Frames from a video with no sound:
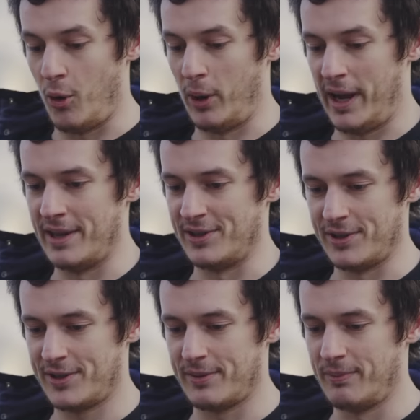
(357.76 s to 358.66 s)
All it is
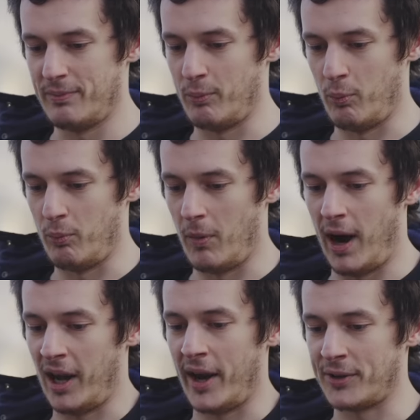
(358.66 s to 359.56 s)
is
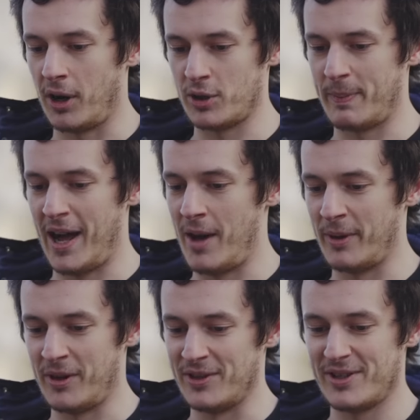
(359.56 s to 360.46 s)
I like dogs better
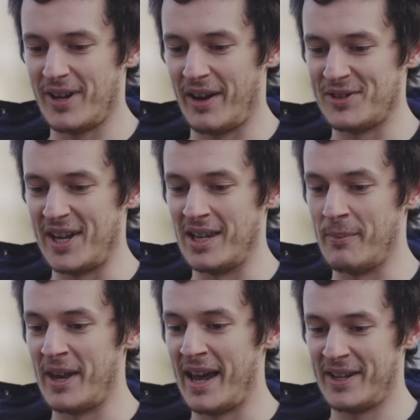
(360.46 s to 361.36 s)
because I've seen them
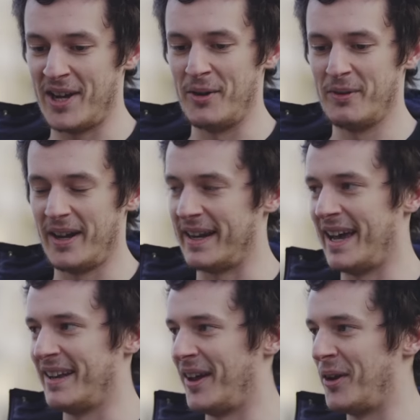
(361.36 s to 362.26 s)
and they're cute.
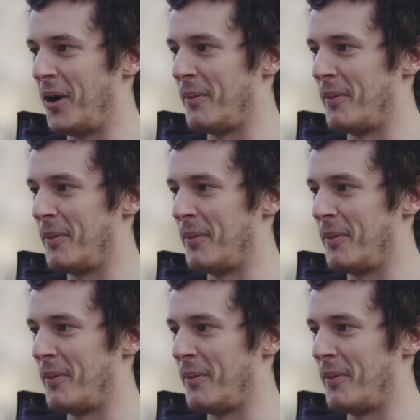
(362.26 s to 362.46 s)
Again, like not a